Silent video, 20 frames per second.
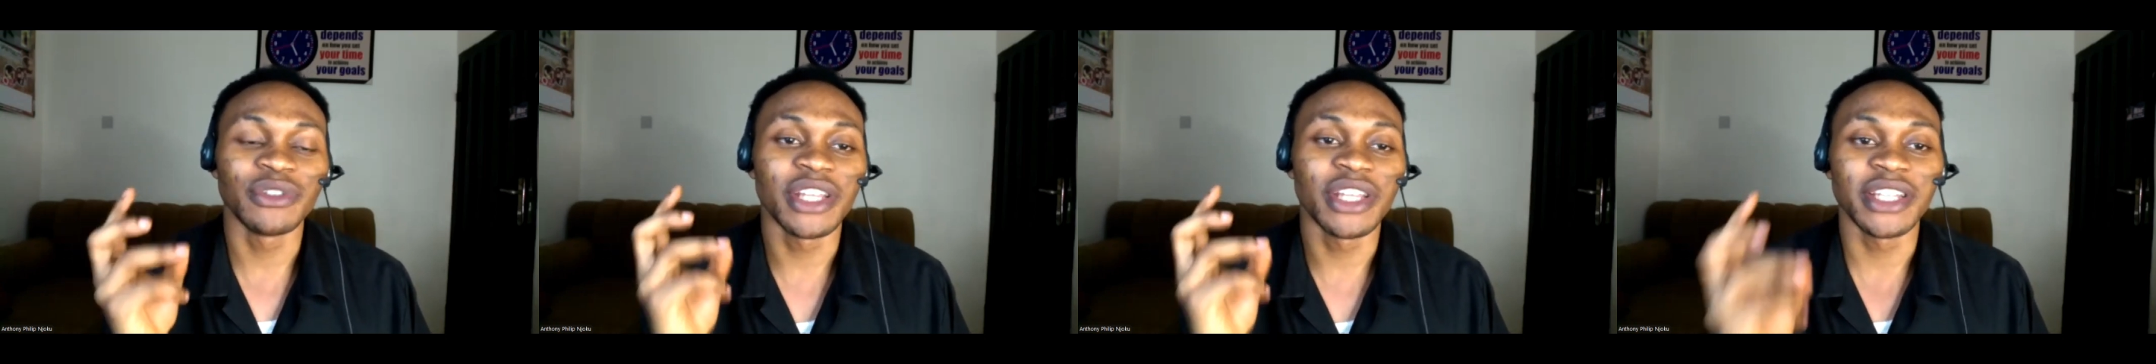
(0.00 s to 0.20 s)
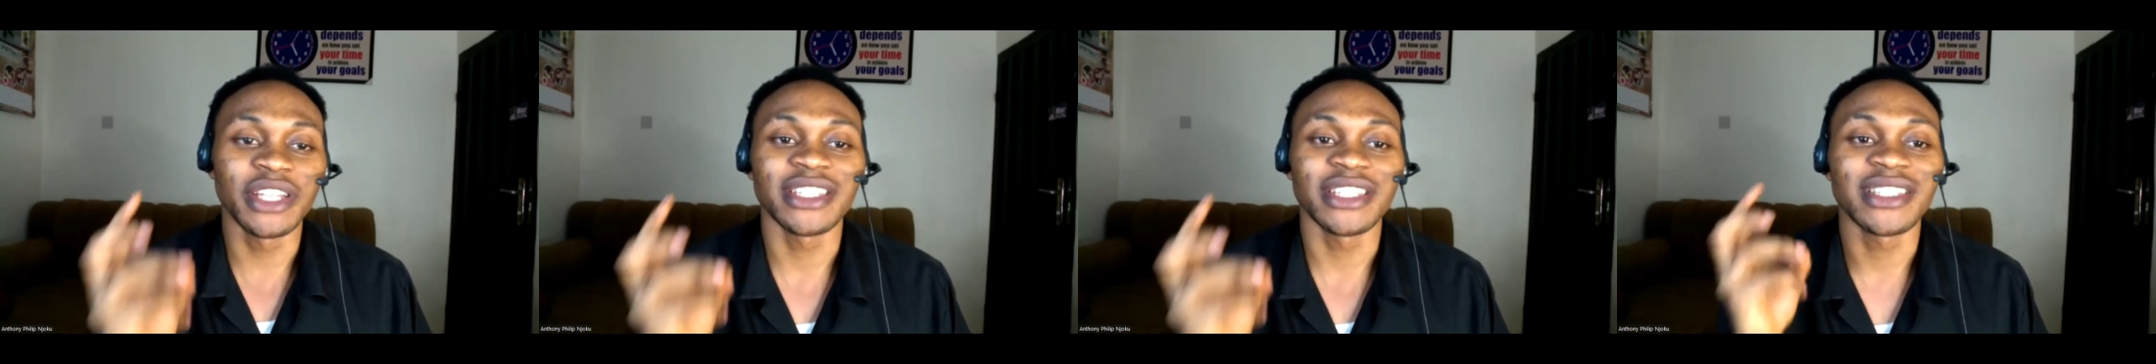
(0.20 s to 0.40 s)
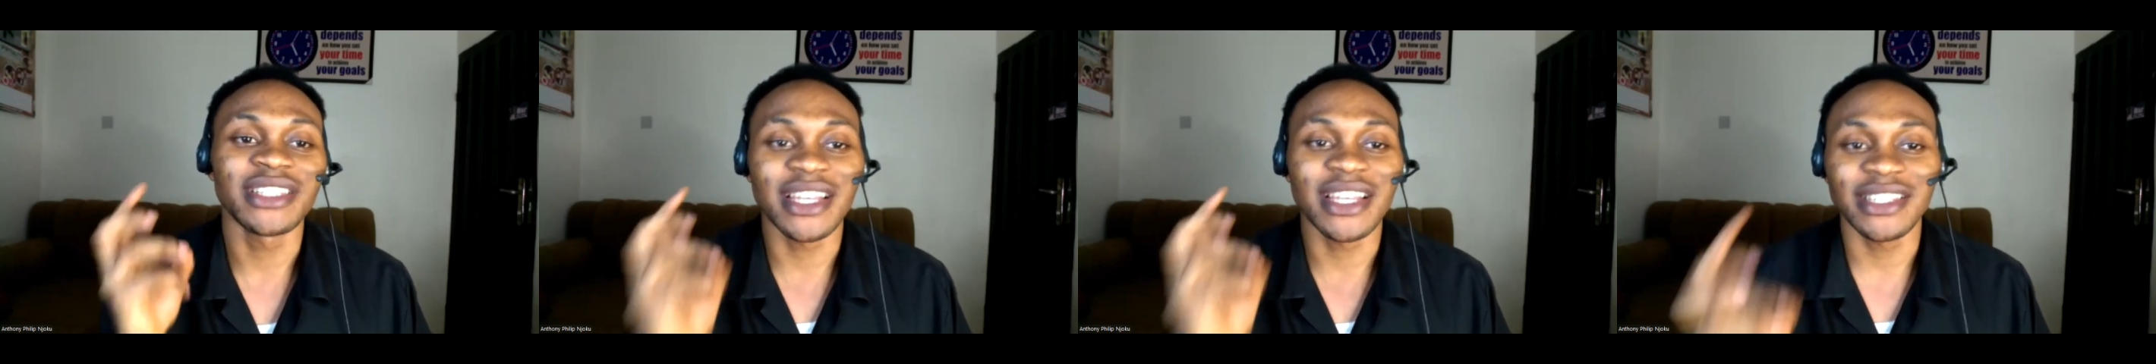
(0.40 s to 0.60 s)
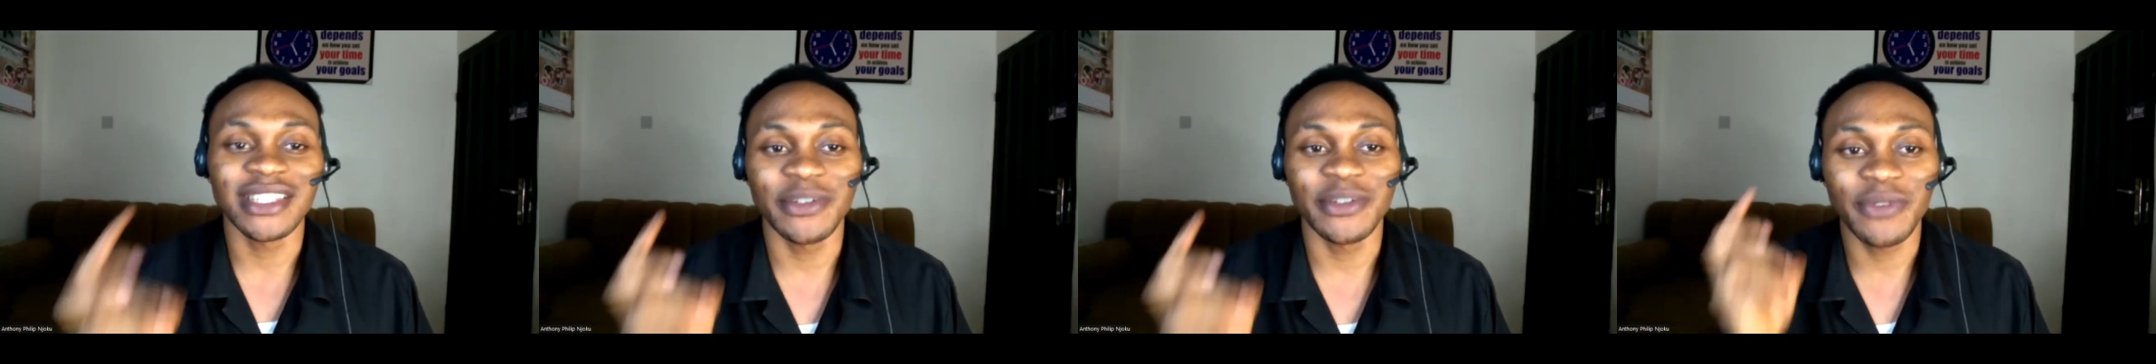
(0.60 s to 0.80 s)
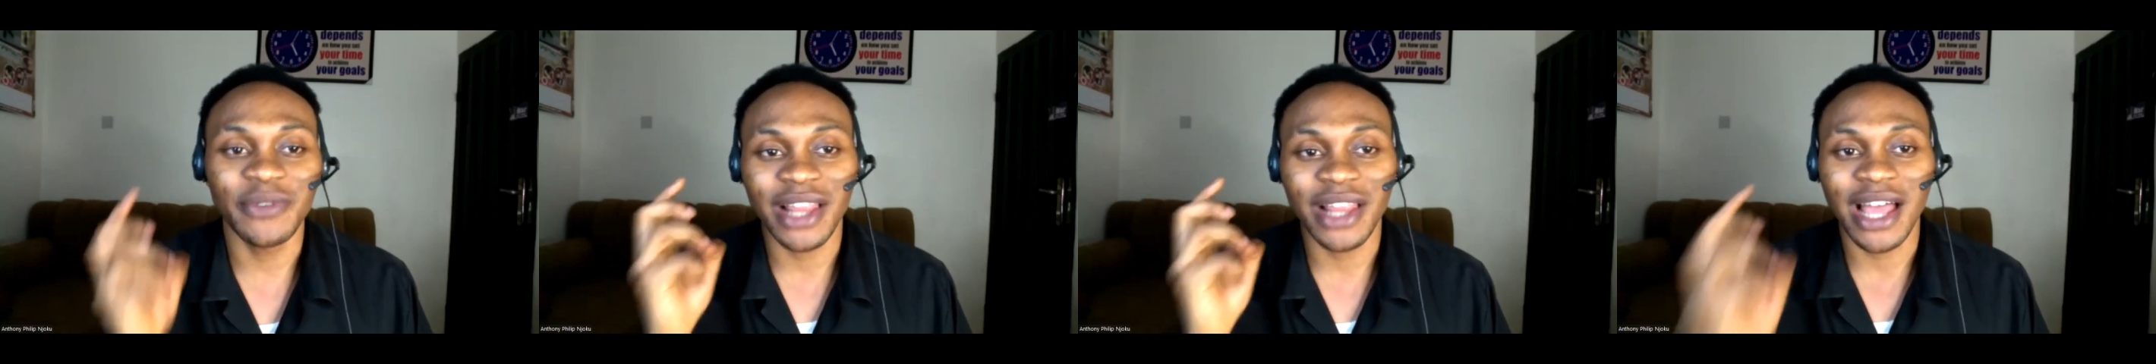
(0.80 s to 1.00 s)
days
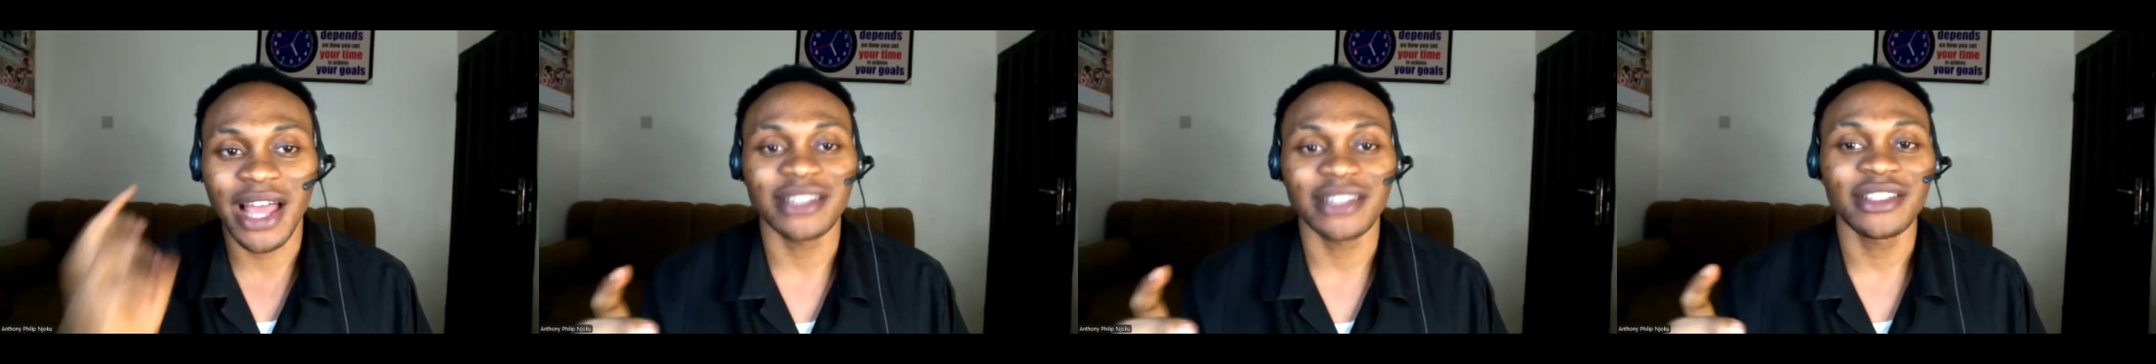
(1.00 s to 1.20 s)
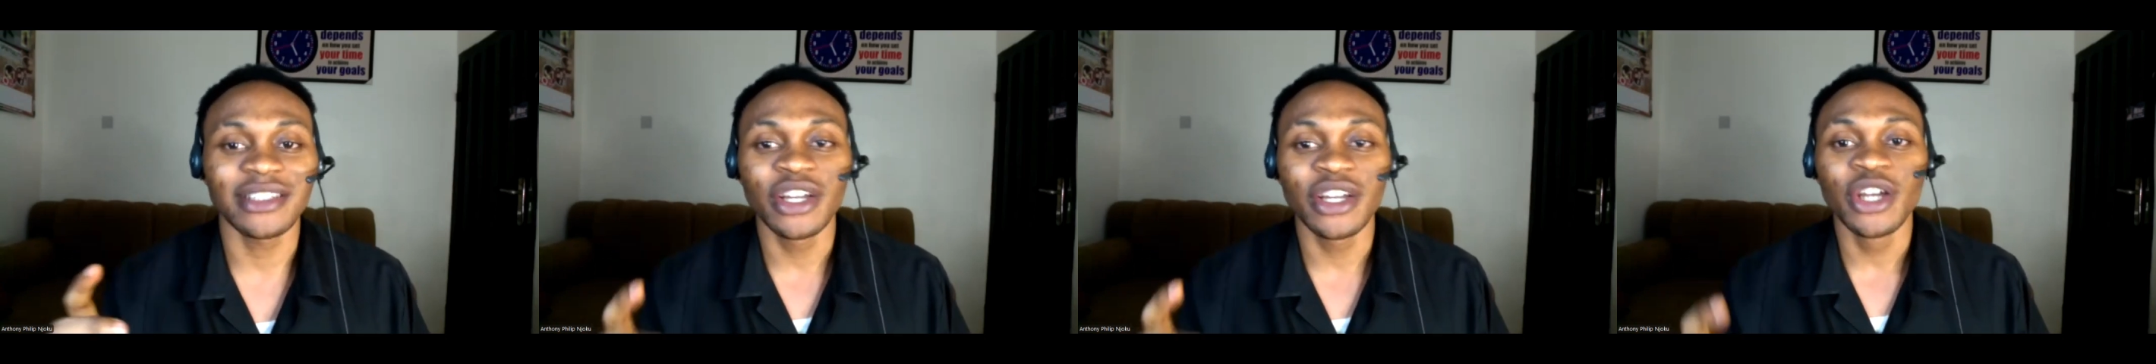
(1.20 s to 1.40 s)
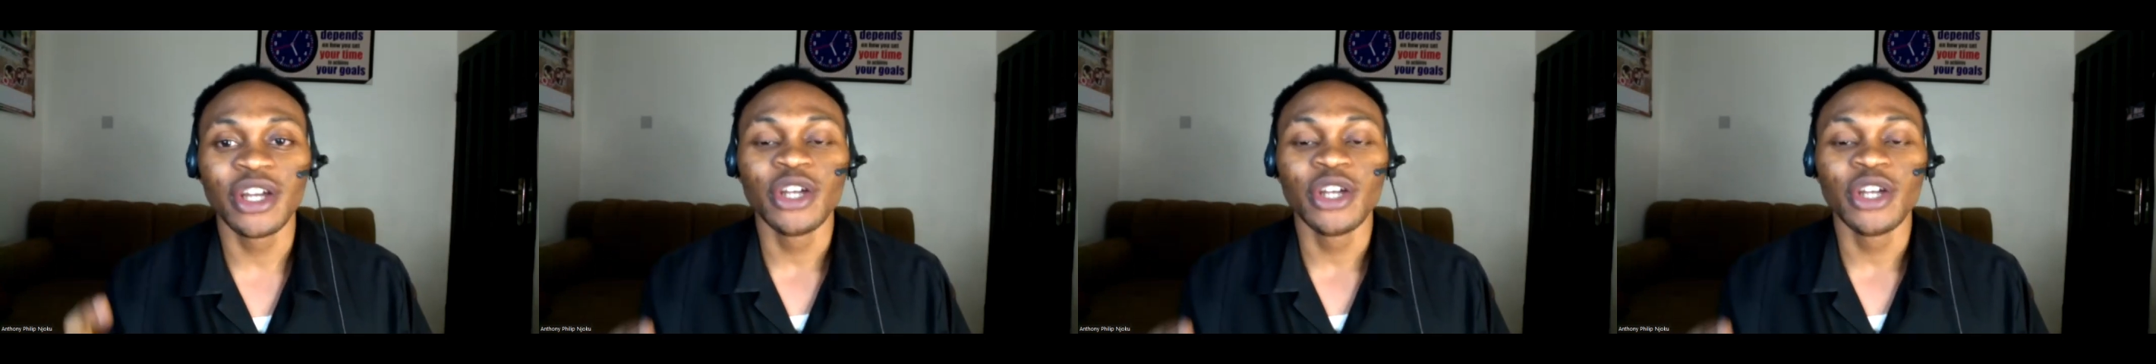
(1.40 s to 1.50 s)
intensive class.